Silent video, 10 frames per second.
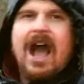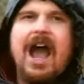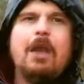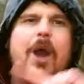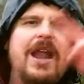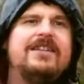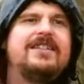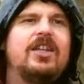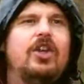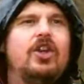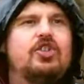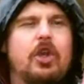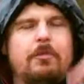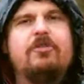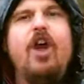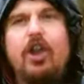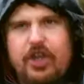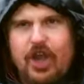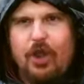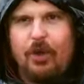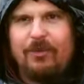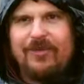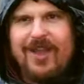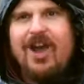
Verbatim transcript: I went to Morocco